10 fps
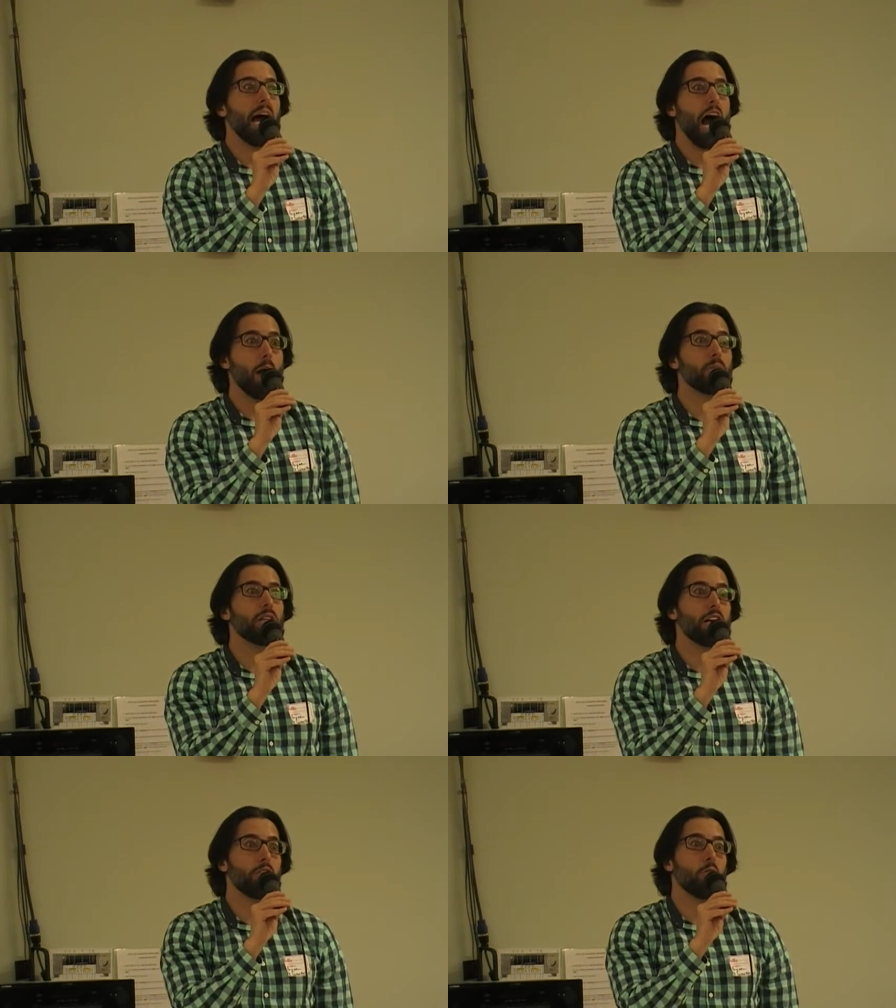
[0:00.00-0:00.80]
I
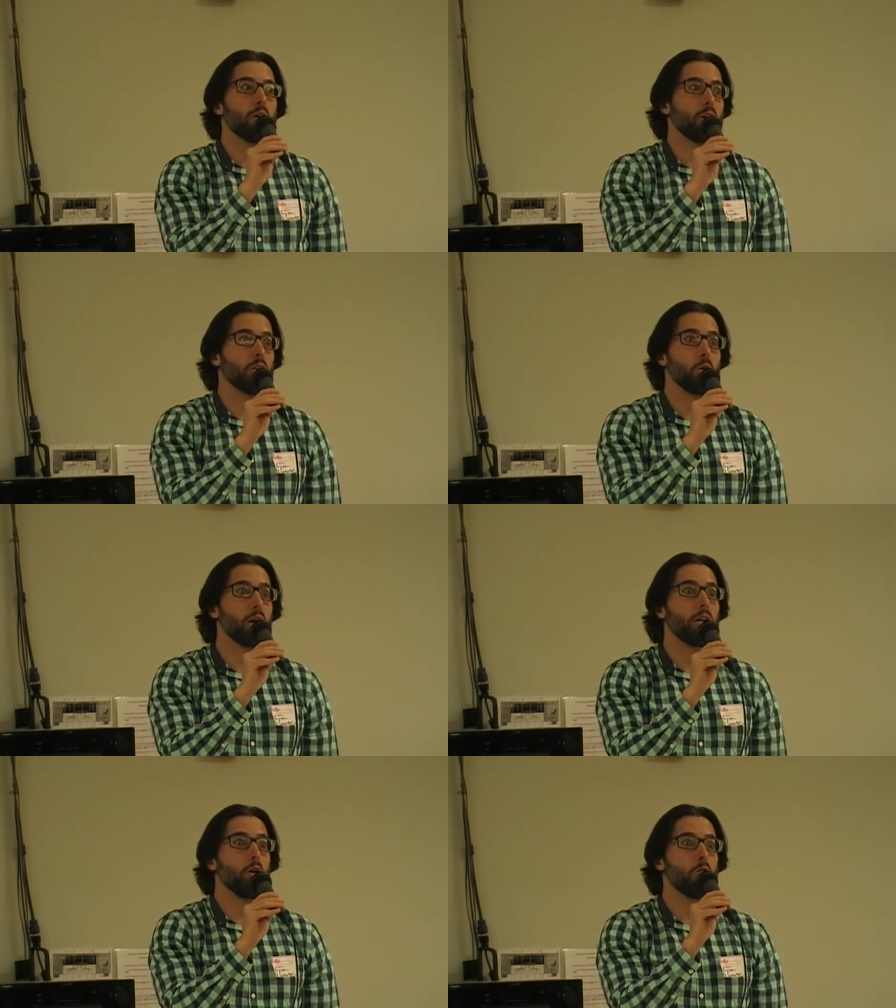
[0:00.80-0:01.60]
believe that we are
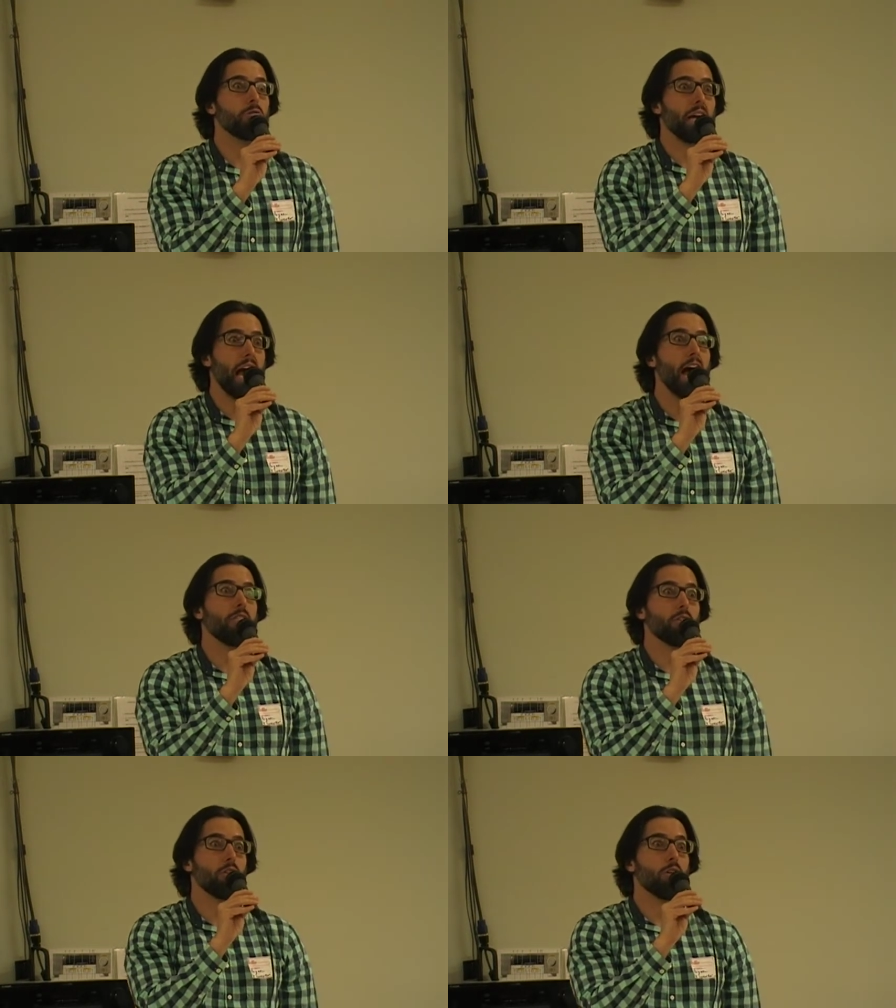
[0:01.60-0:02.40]
going to hopefully
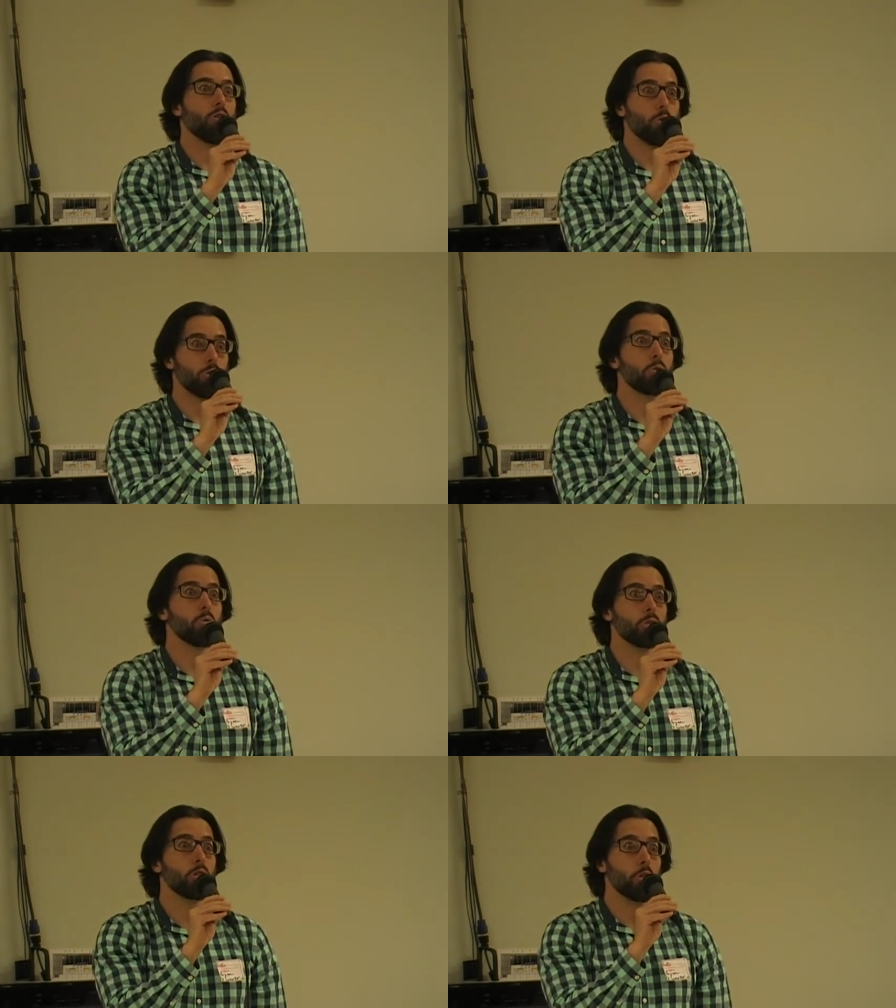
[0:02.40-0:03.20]
have those
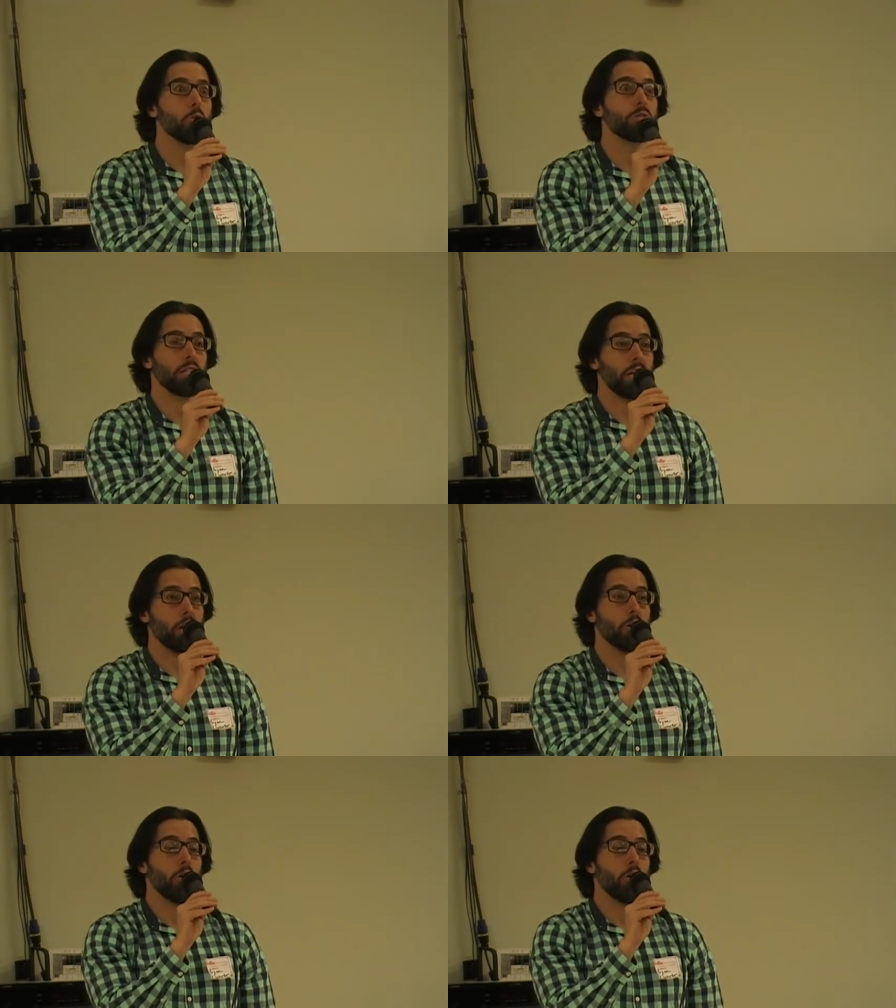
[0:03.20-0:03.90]
tools to use again.